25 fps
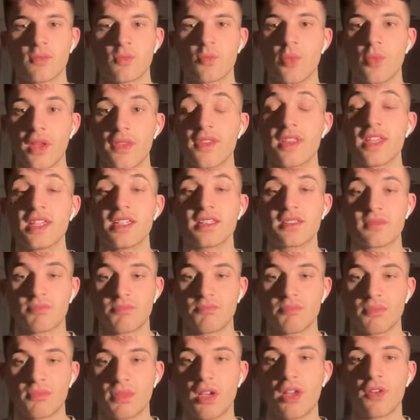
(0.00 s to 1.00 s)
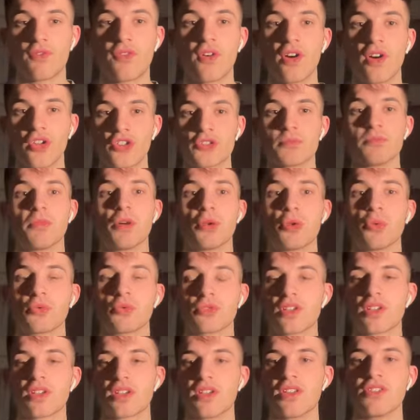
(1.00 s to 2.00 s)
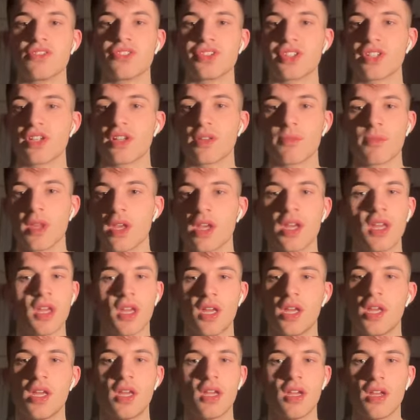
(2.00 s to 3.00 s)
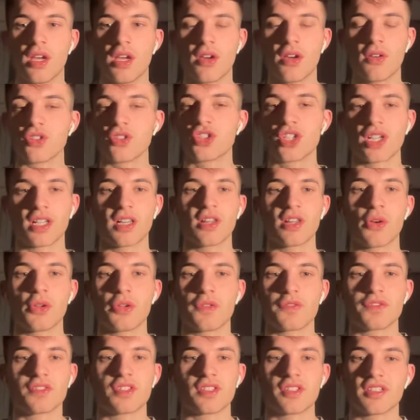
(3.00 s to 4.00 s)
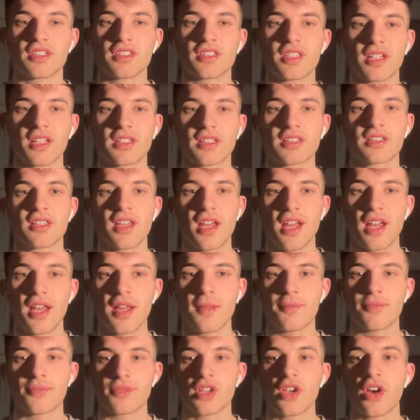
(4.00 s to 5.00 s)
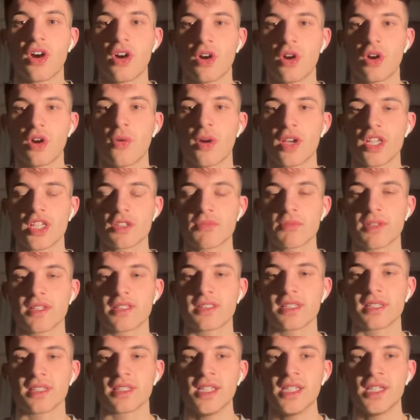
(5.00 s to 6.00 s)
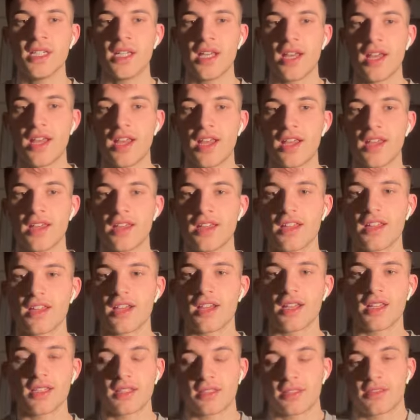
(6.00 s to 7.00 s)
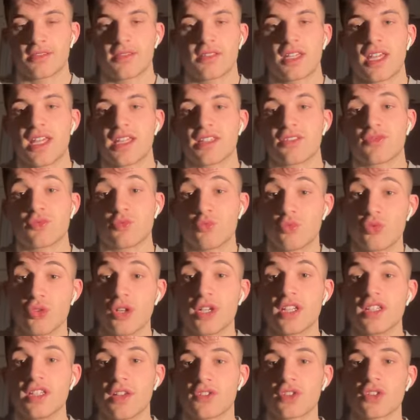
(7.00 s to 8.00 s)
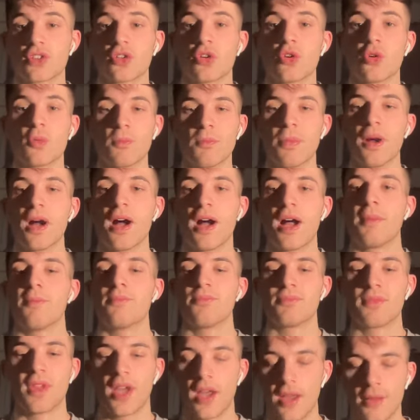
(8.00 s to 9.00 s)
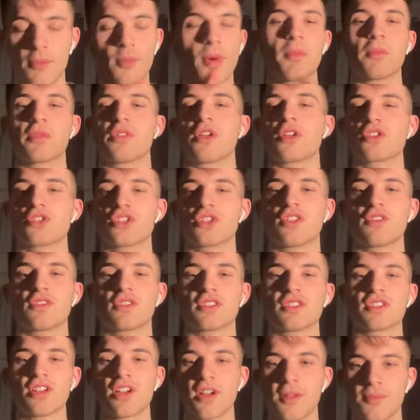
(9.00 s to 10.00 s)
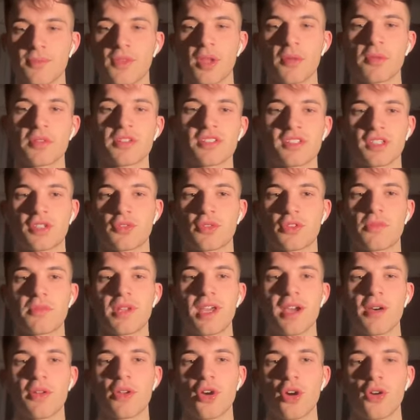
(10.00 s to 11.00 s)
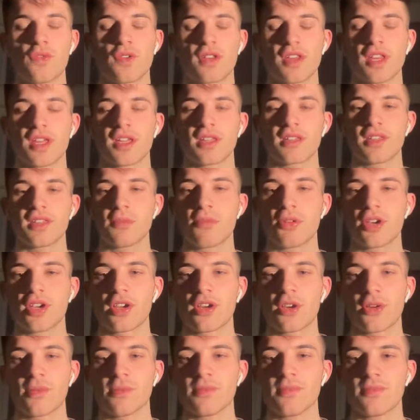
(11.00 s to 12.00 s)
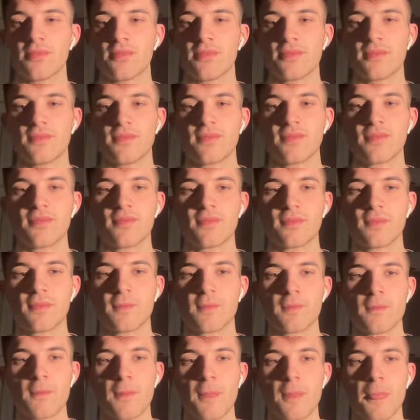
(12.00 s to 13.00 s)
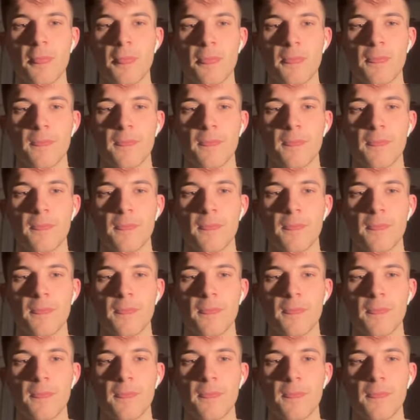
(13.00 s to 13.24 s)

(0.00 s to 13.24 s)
when these advanced models that consider a shed load of statistics can't quite split it, it's really tough to call. But I went with Argentina at the start. I'm going to stick with them now, and hopefully they bring it home.